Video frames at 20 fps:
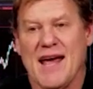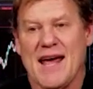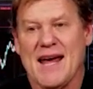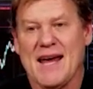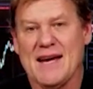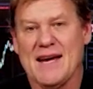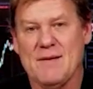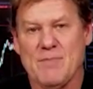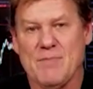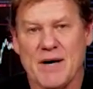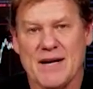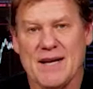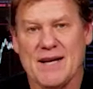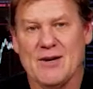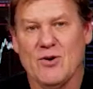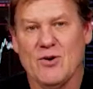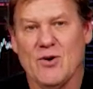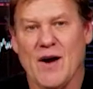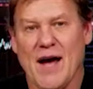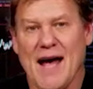
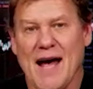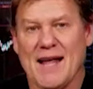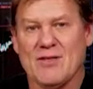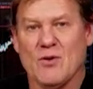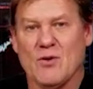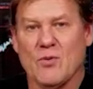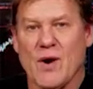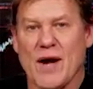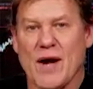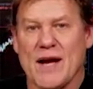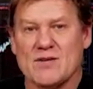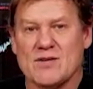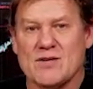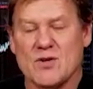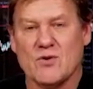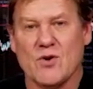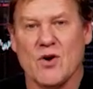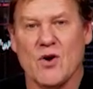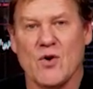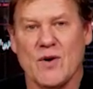anybody who had the right
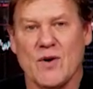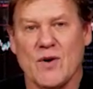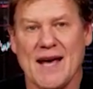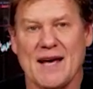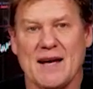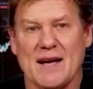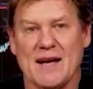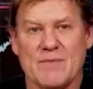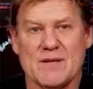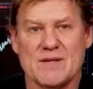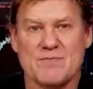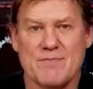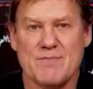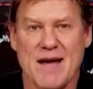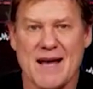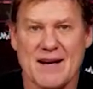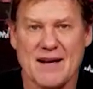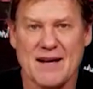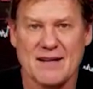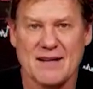to grow cannabis
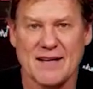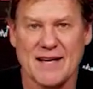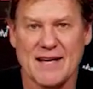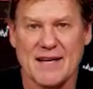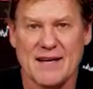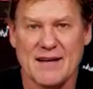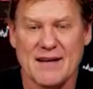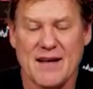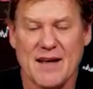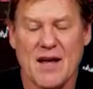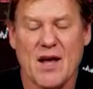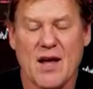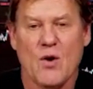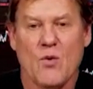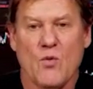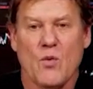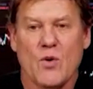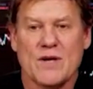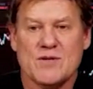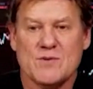medically
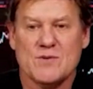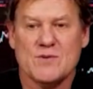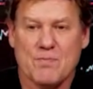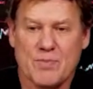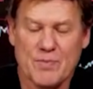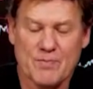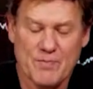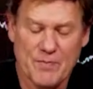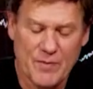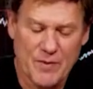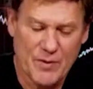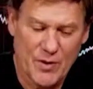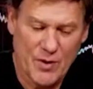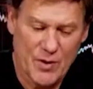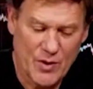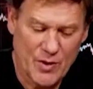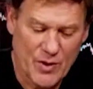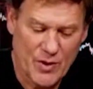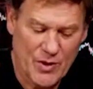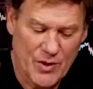
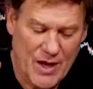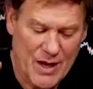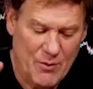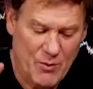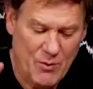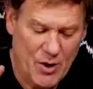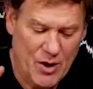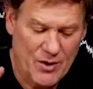they